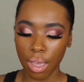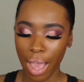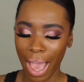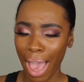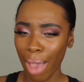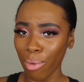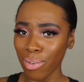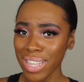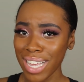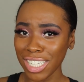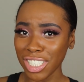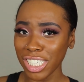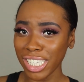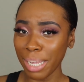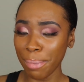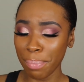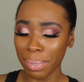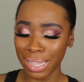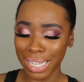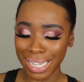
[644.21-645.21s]
I was
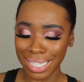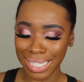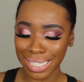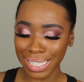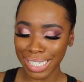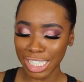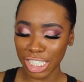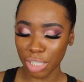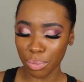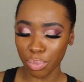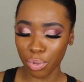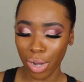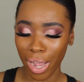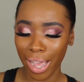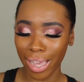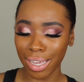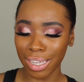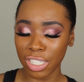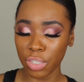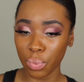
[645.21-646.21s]
actually pleasantly
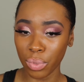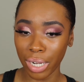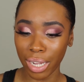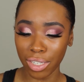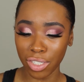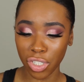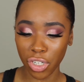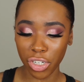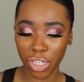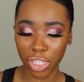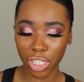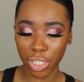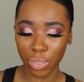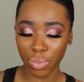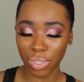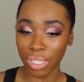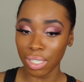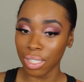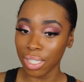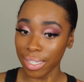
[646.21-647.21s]
surprised when I started
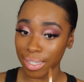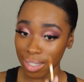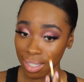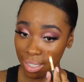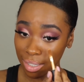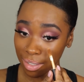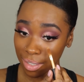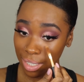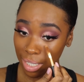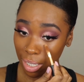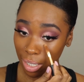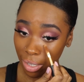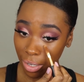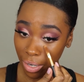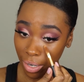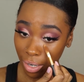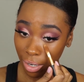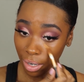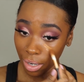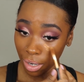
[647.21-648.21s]
using this
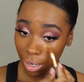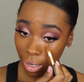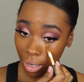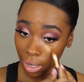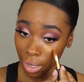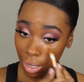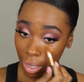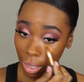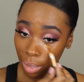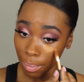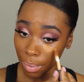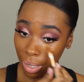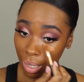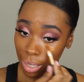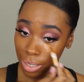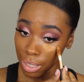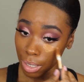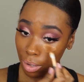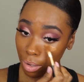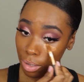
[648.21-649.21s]
concealer,
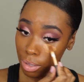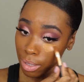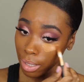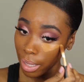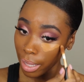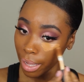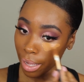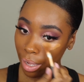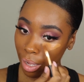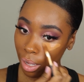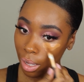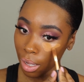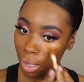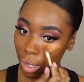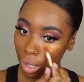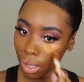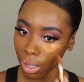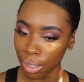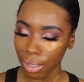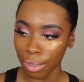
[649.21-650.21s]
because I was
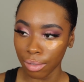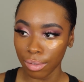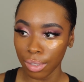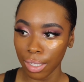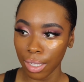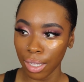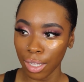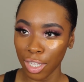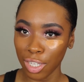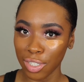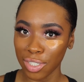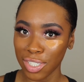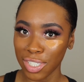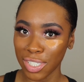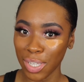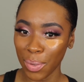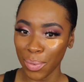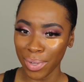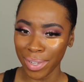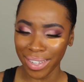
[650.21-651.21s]
like, it looks
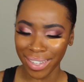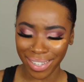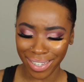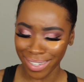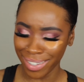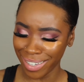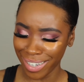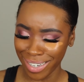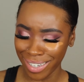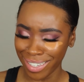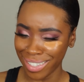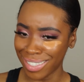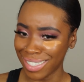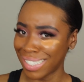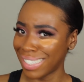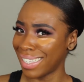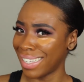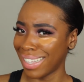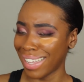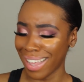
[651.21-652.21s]
so good, and
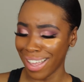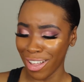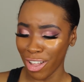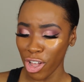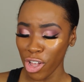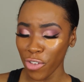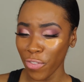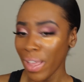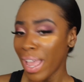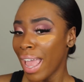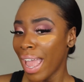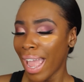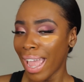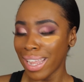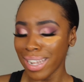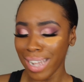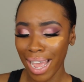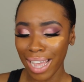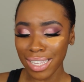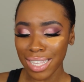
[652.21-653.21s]
it's e.l.f.
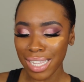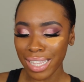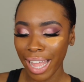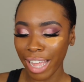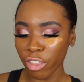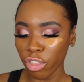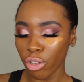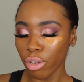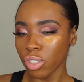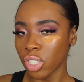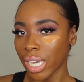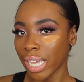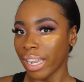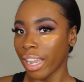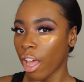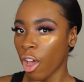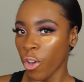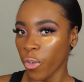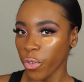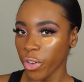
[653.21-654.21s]
And not to like throw shade
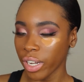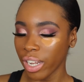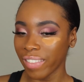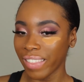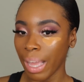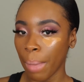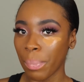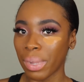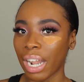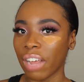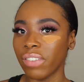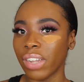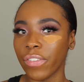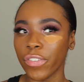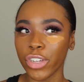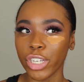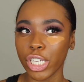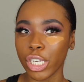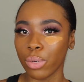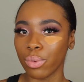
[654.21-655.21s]
at e.l.f. or anything, but I've
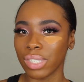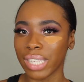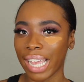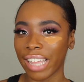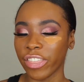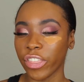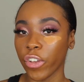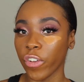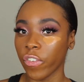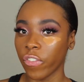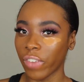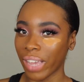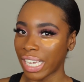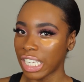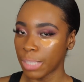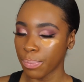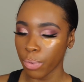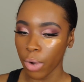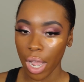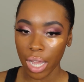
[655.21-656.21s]
never used like their
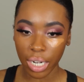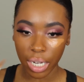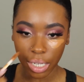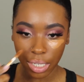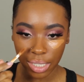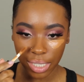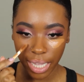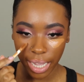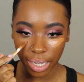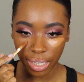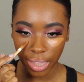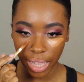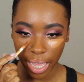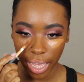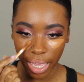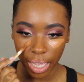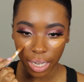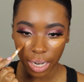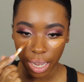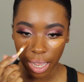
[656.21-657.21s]
face products like
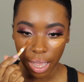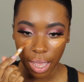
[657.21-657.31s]
that.